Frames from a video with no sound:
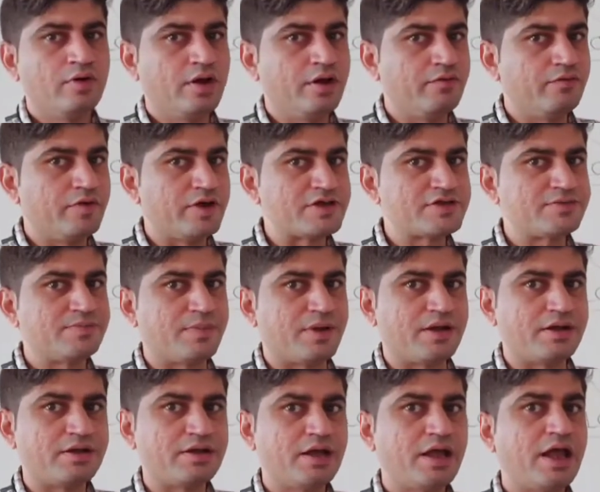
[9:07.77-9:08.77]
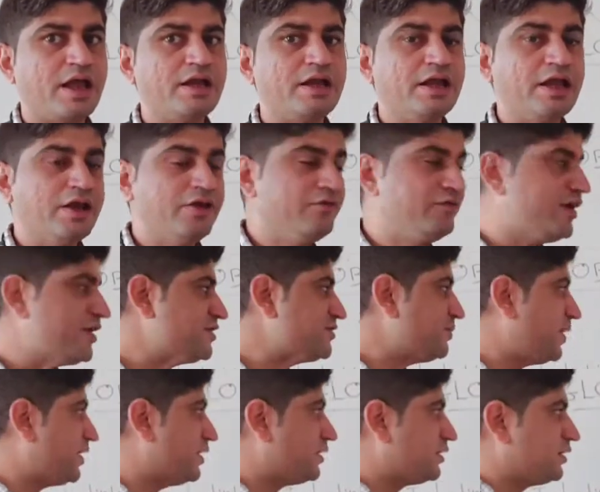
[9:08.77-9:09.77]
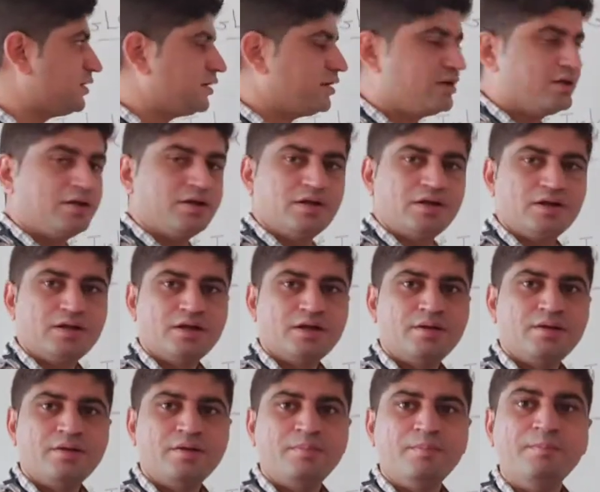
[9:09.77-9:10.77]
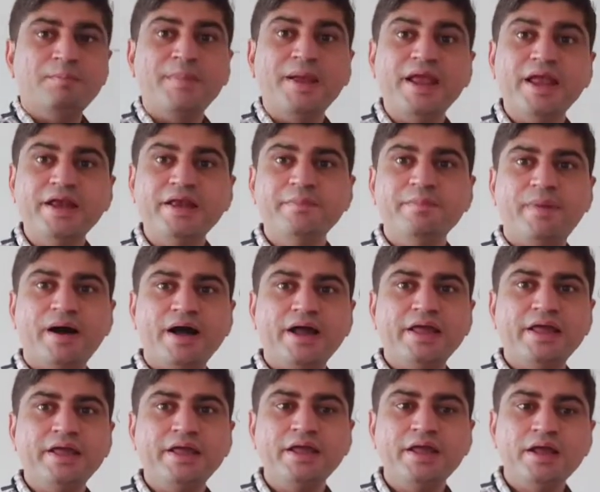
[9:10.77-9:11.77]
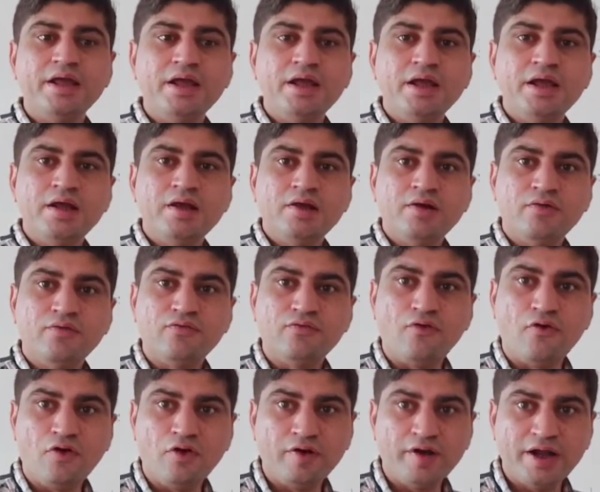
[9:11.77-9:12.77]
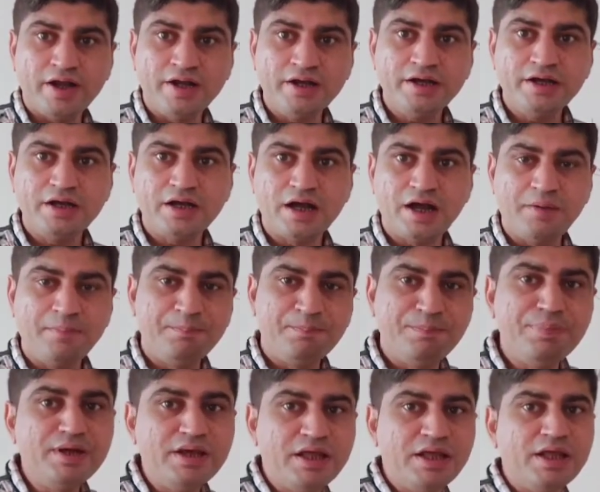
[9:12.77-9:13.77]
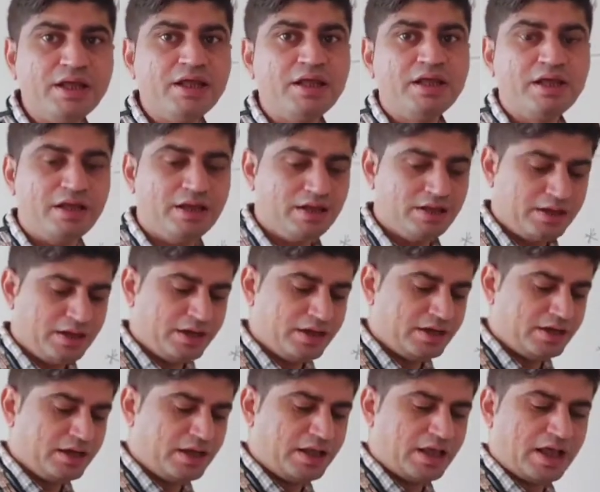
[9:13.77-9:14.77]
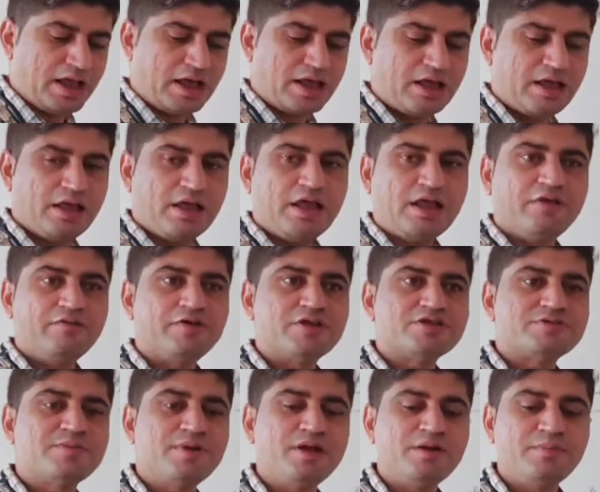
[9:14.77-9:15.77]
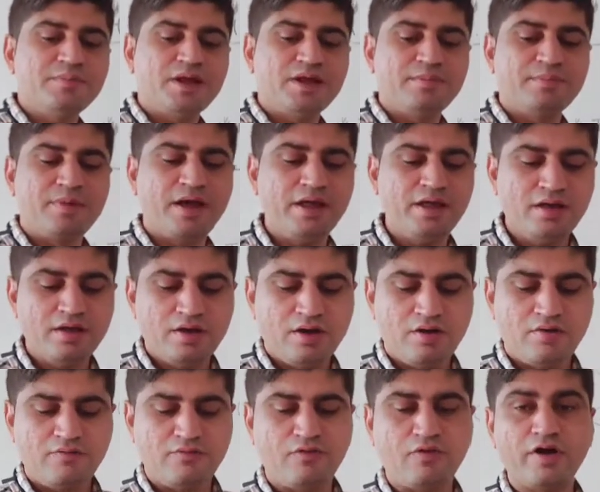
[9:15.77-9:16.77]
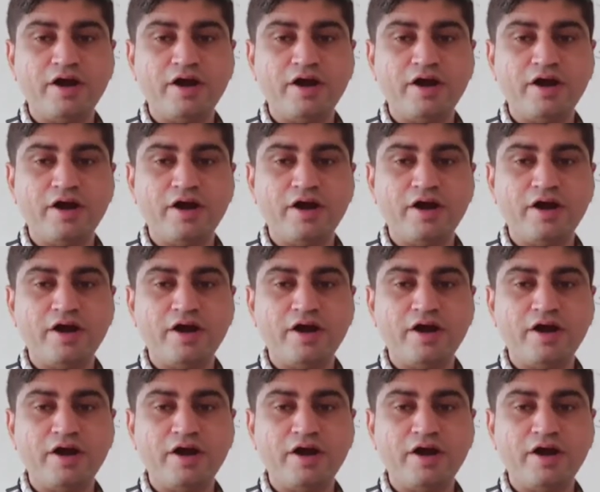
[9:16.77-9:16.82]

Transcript: investment. An investment made by foreign company in India. Investment made by a